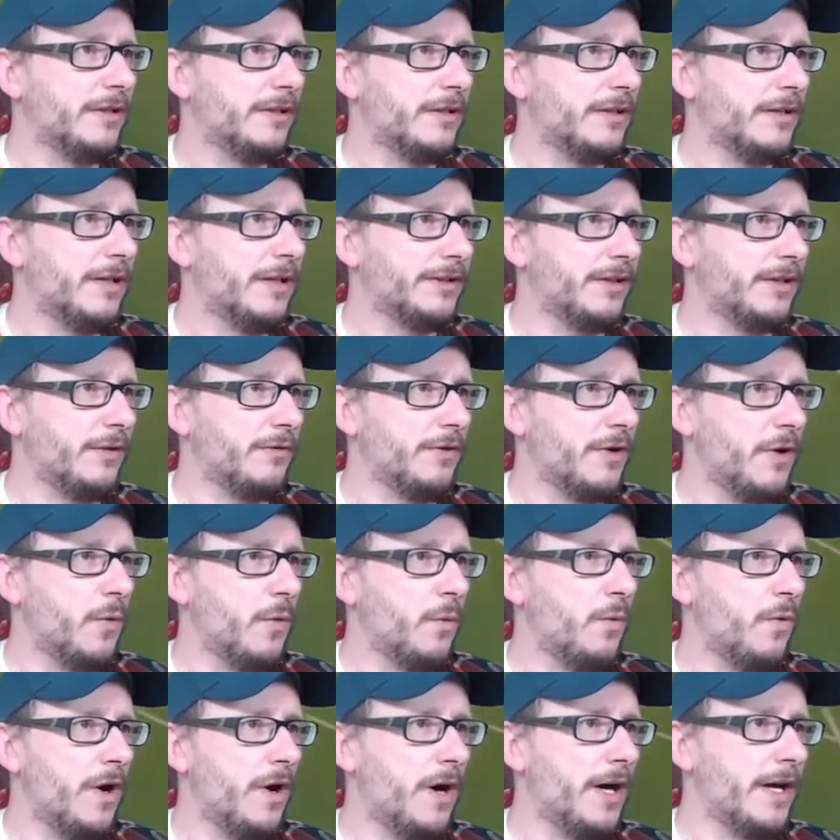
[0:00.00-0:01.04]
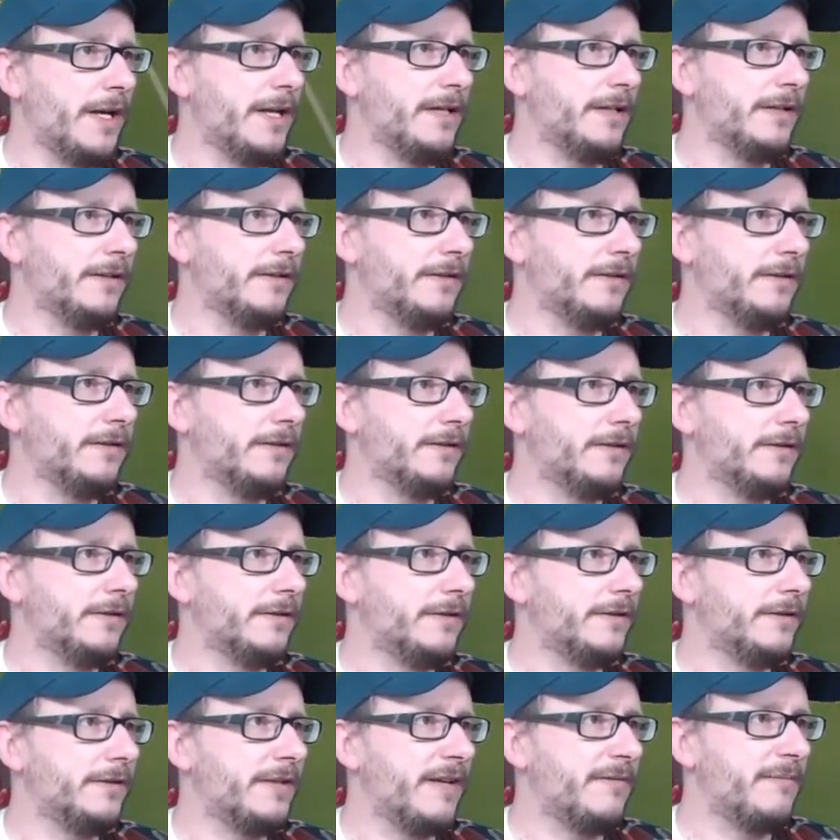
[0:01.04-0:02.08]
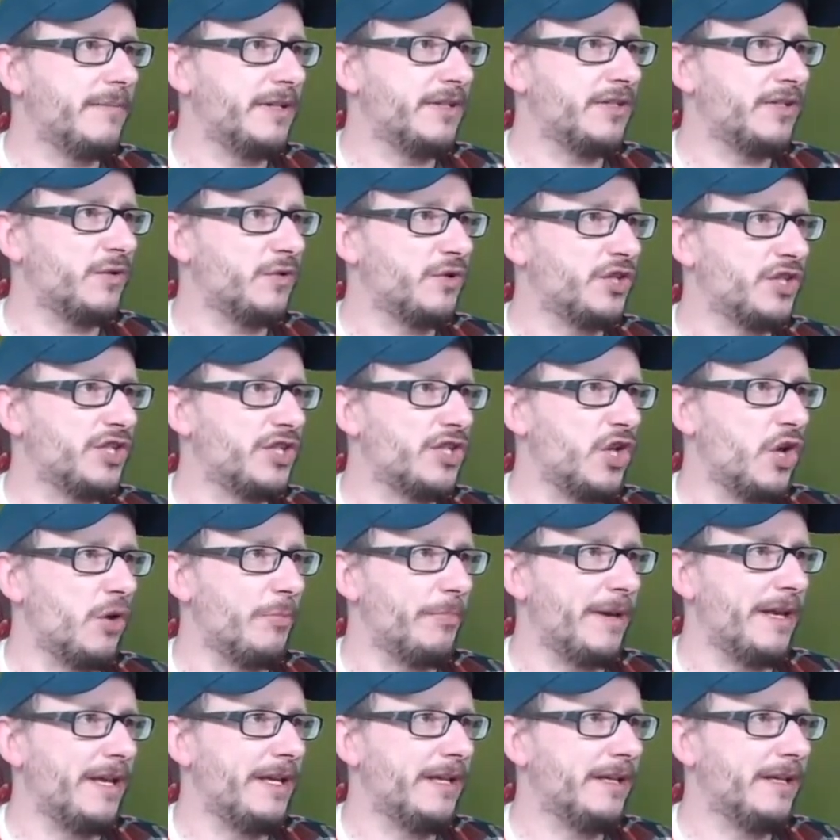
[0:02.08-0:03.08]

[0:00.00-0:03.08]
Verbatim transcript: I don't know why. They've been so sloppy.